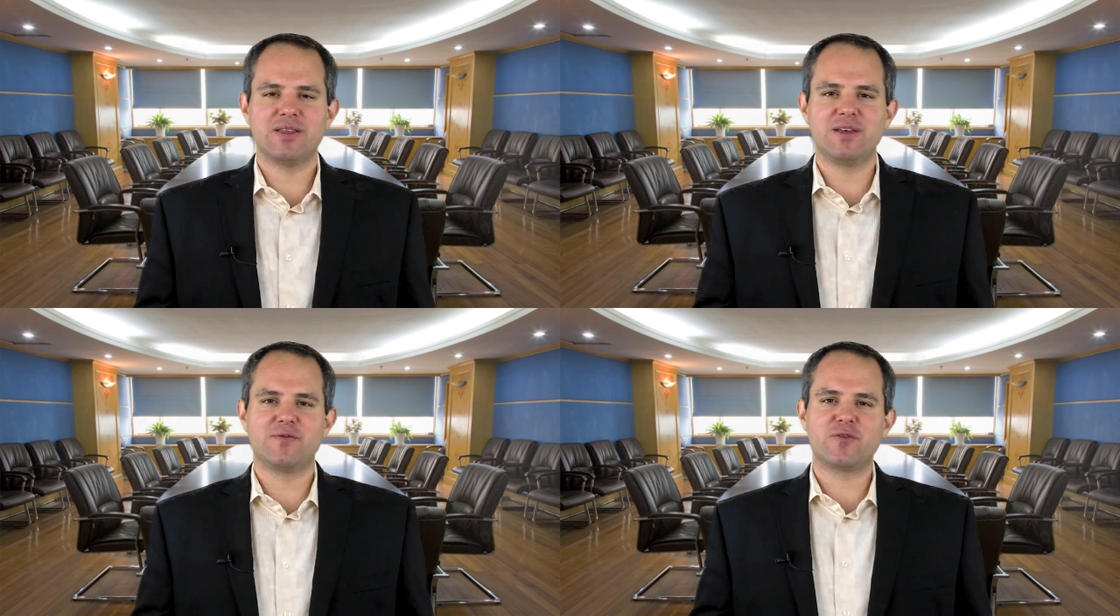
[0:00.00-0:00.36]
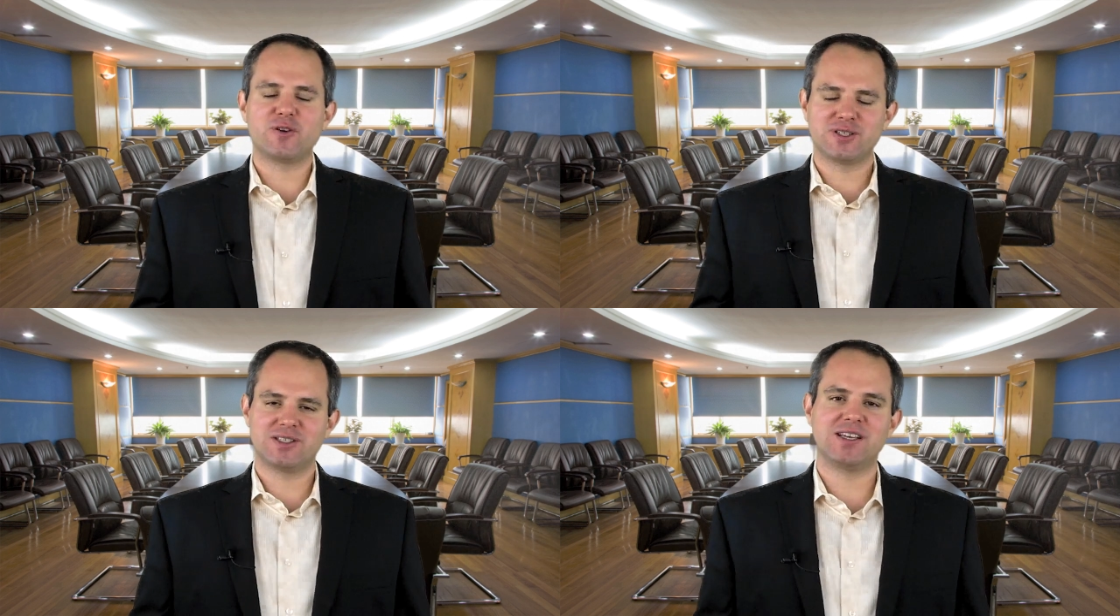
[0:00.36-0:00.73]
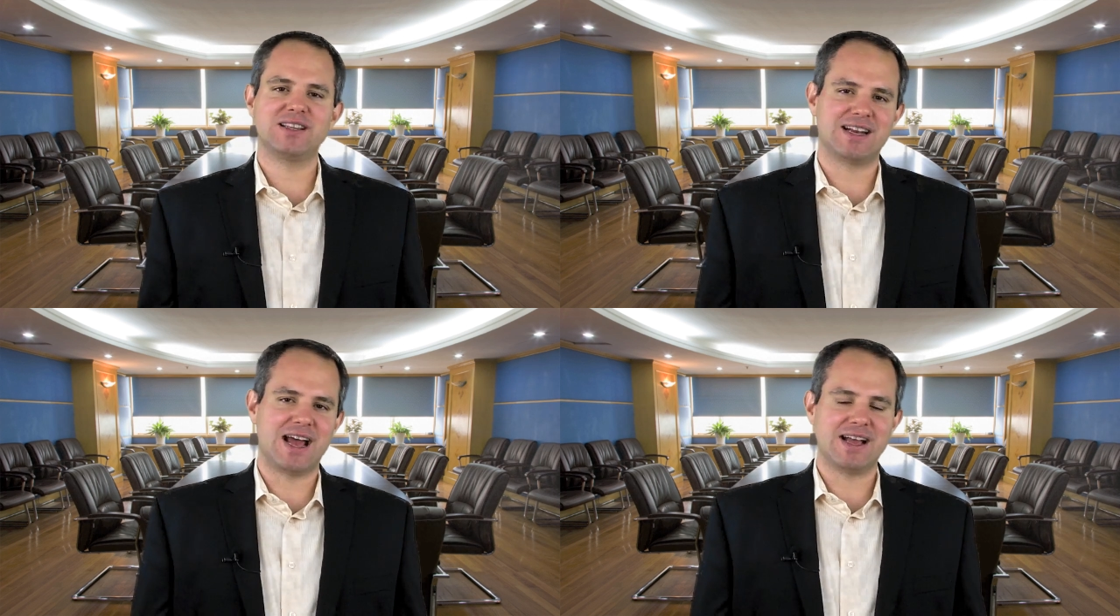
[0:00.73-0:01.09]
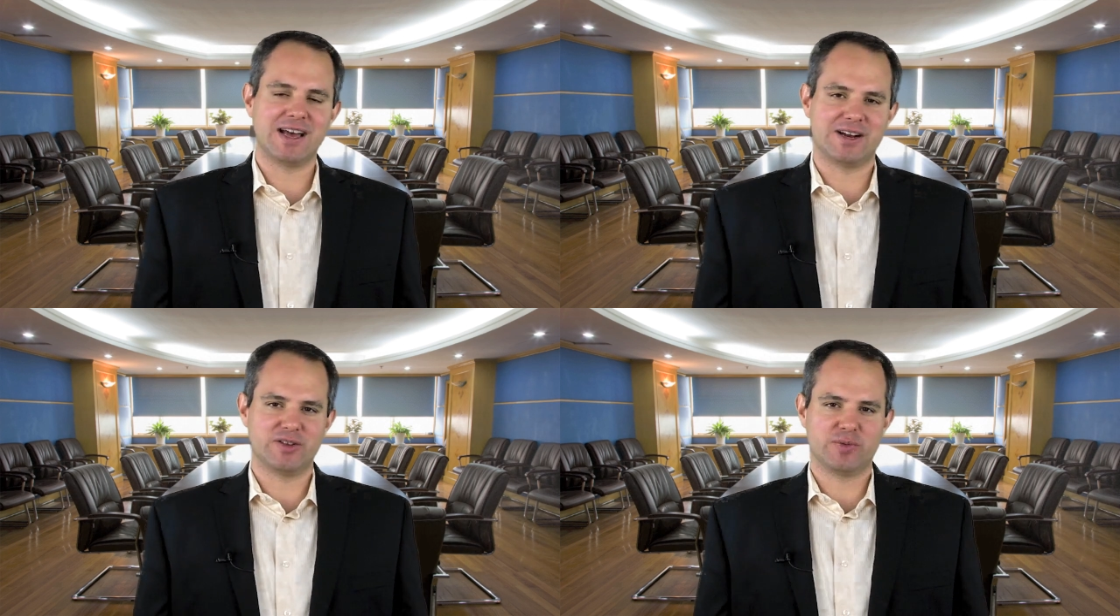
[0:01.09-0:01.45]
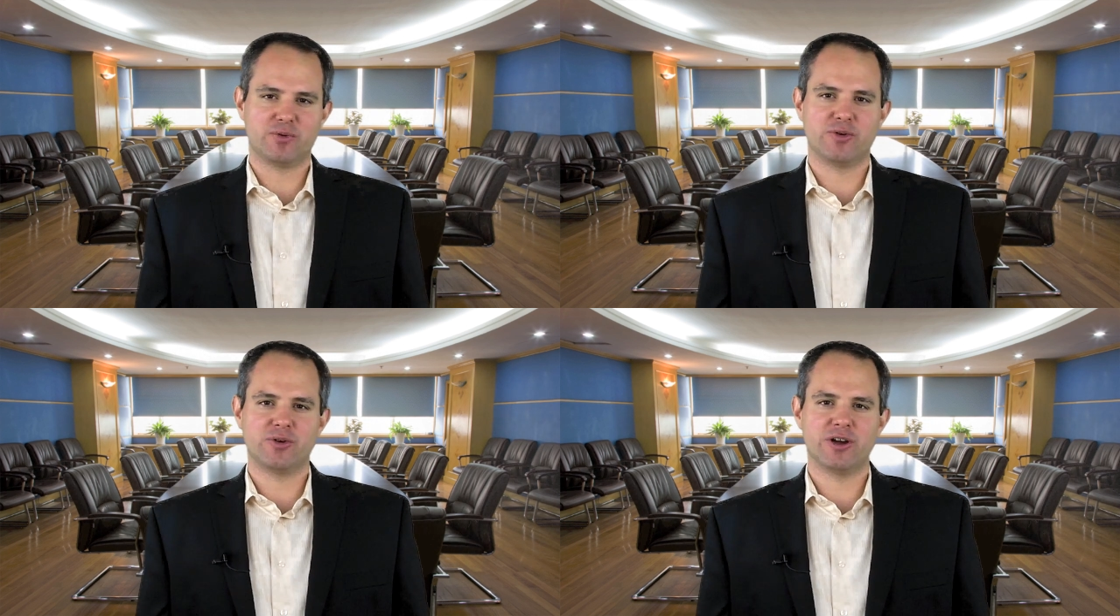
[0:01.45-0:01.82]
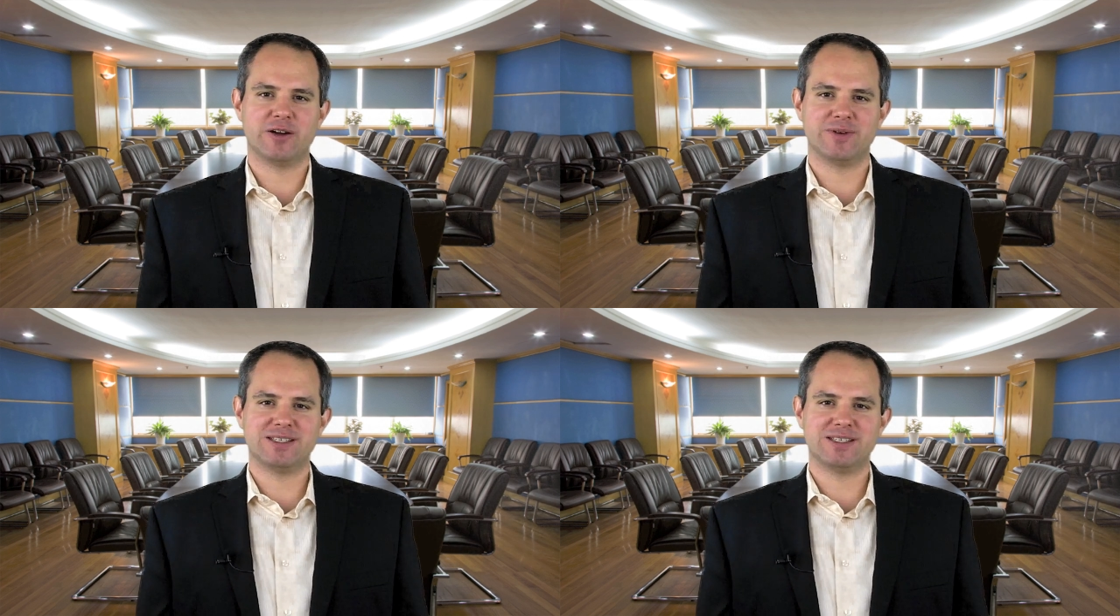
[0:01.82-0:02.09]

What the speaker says: the first thing that I got out of the program